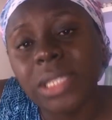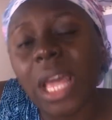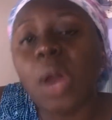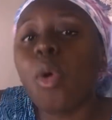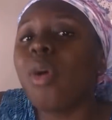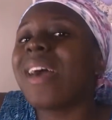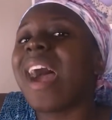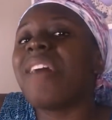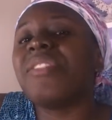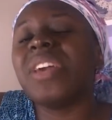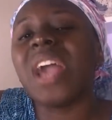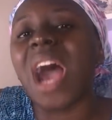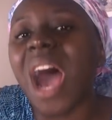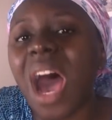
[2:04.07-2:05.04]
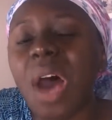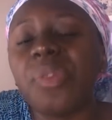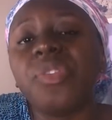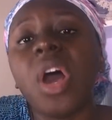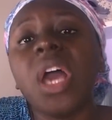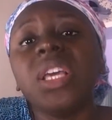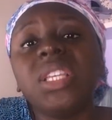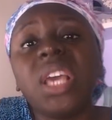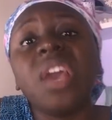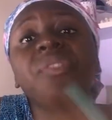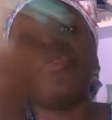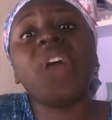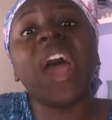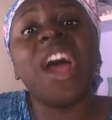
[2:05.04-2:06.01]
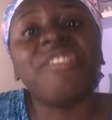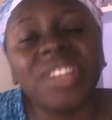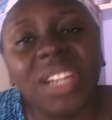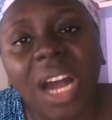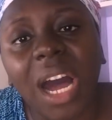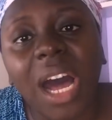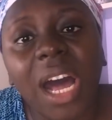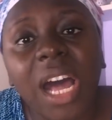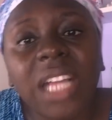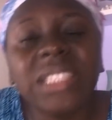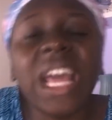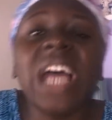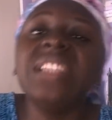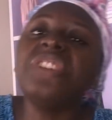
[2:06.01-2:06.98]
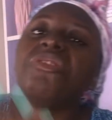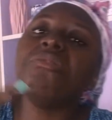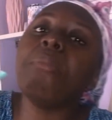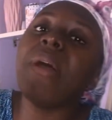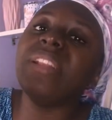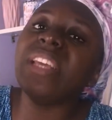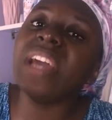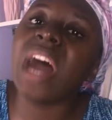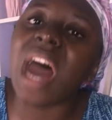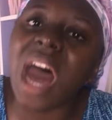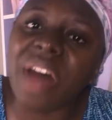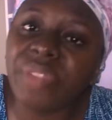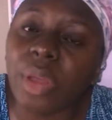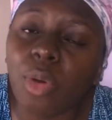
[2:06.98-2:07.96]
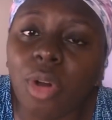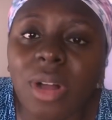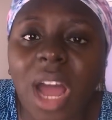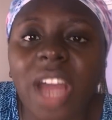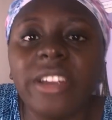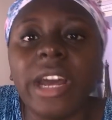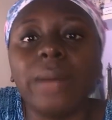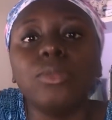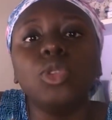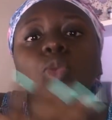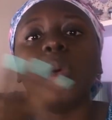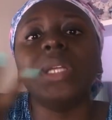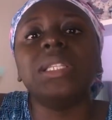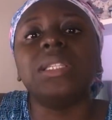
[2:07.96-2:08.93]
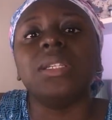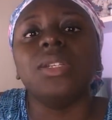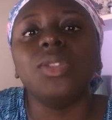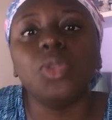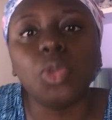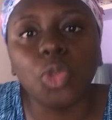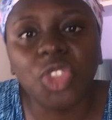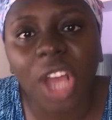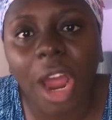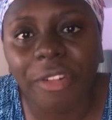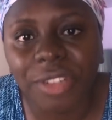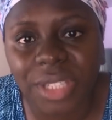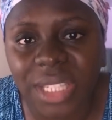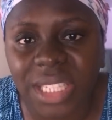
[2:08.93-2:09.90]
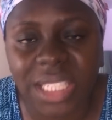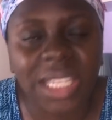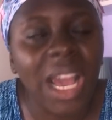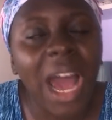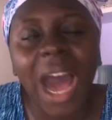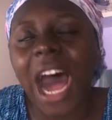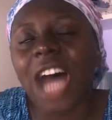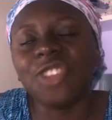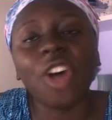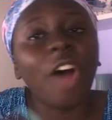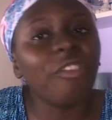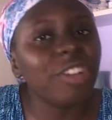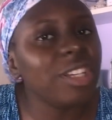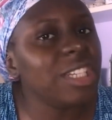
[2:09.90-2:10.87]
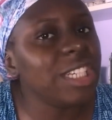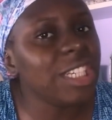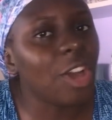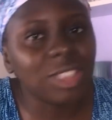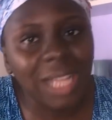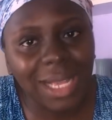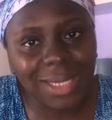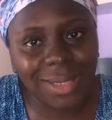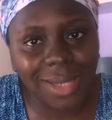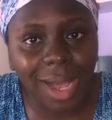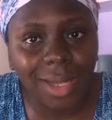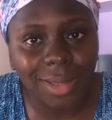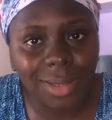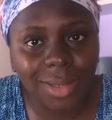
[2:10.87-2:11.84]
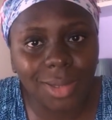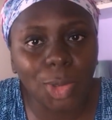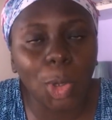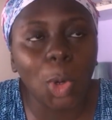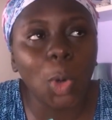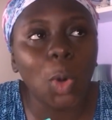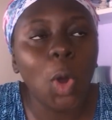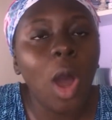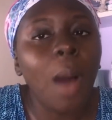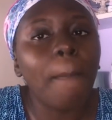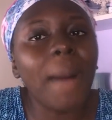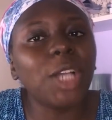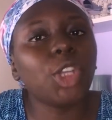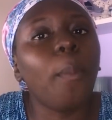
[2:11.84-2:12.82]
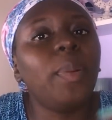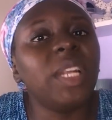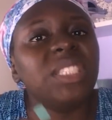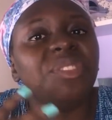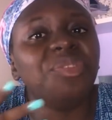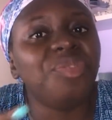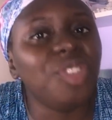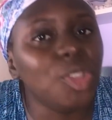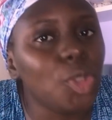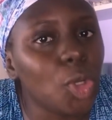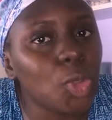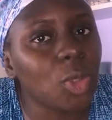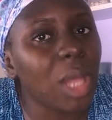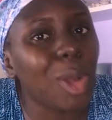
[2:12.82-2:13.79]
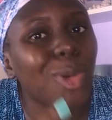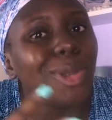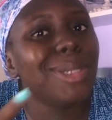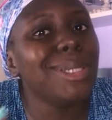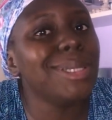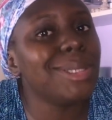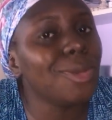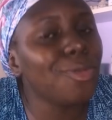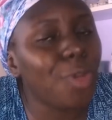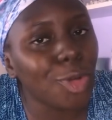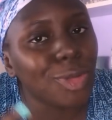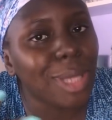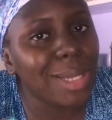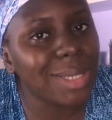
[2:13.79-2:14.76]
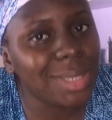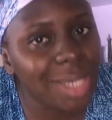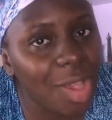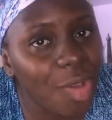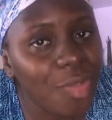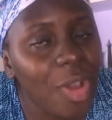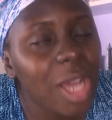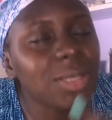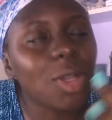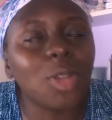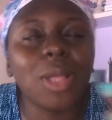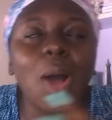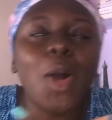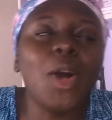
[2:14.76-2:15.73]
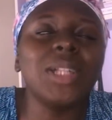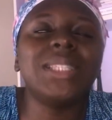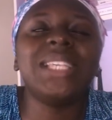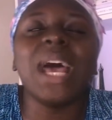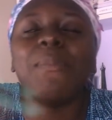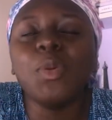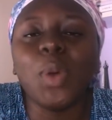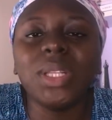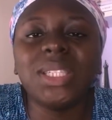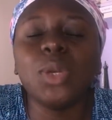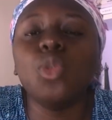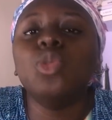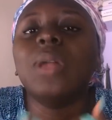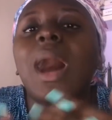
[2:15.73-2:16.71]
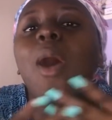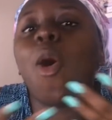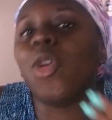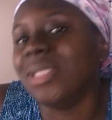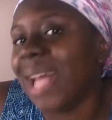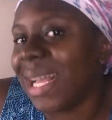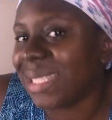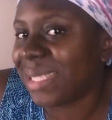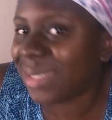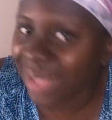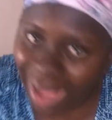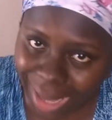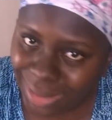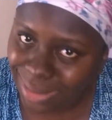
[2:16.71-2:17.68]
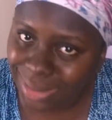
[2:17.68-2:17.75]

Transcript: they go carry half, give Erica, then the remaining half, they go carry and do wetin, do charity. I not really understand. So, man don't play the video, so now go listen for una self. Then una come tell me wetin una understand.